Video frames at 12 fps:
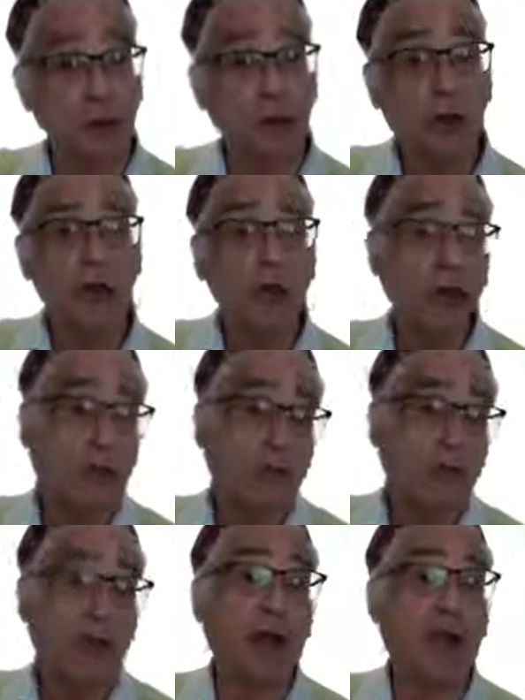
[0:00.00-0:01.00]
Do you have a
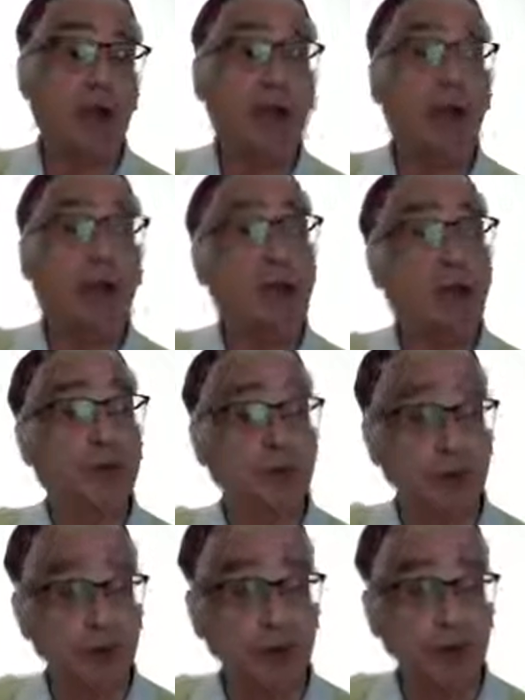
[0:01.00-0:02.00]
99%
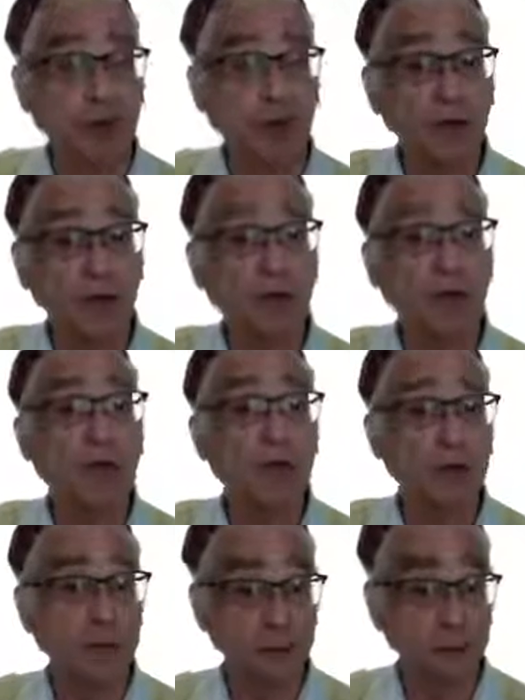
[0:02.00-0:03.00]
chance of
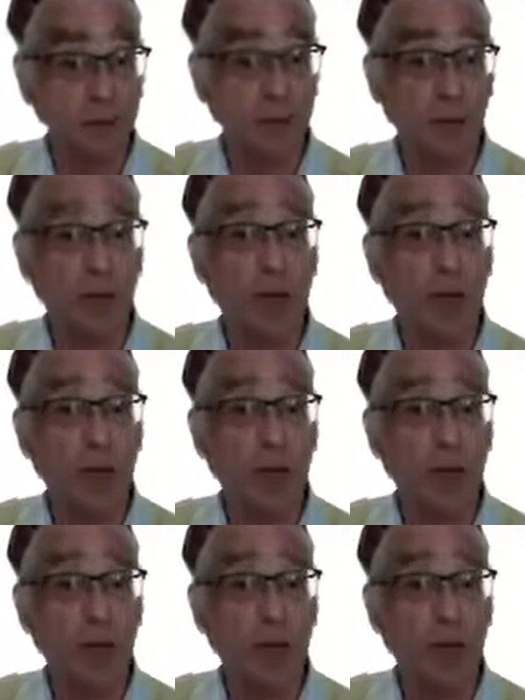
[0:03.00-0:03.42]
living 10 or more